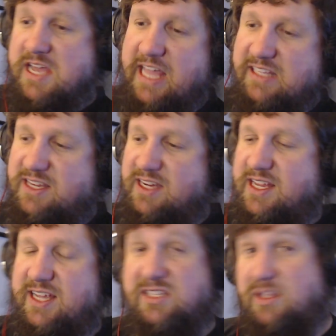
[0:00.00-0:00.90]
it's going to
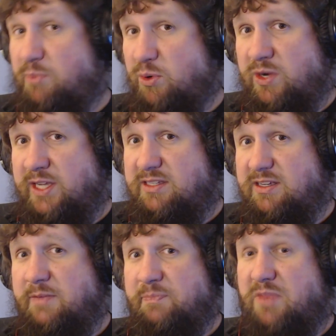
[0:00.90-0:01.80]
get to the point.
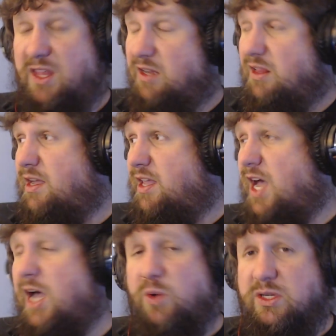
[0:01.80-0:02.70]
You're lucky
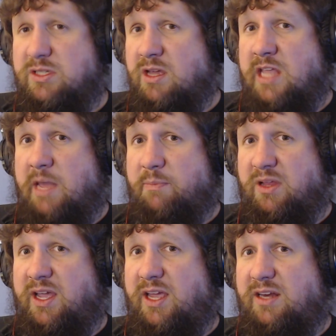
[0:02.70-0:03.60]
I wasn't on that
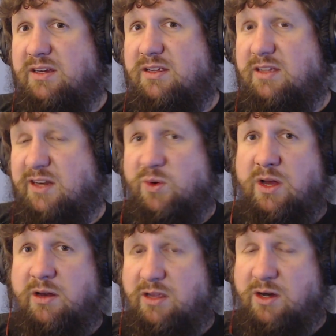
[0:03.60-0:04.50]
plane. You know
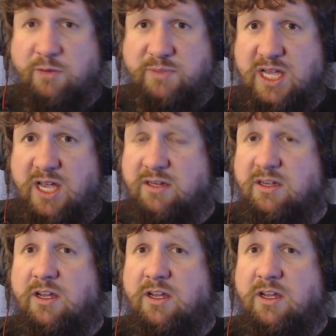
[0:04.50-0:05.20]
what? You know what I'm saying?